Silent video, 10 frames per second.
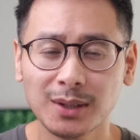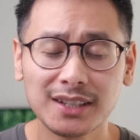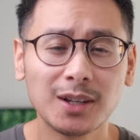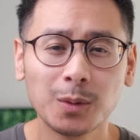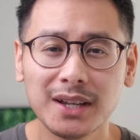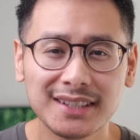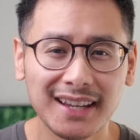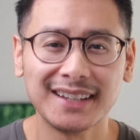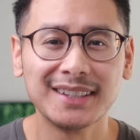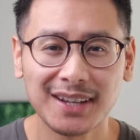let's not waste
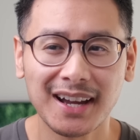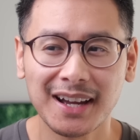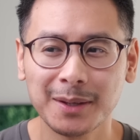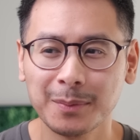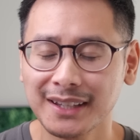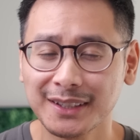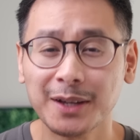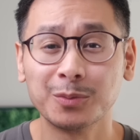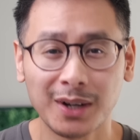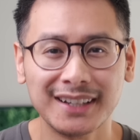any time and
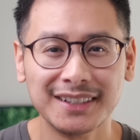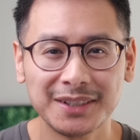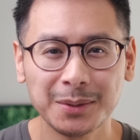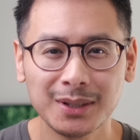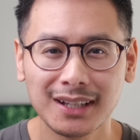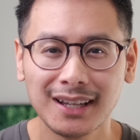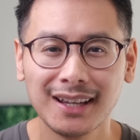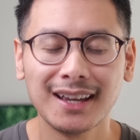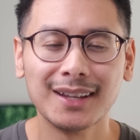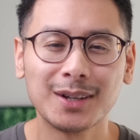get right into it
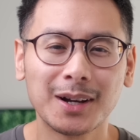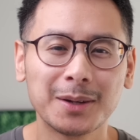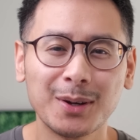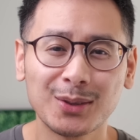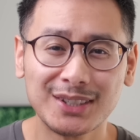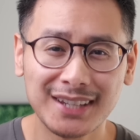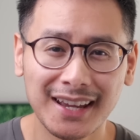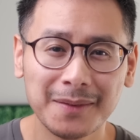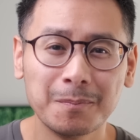and talk about the 10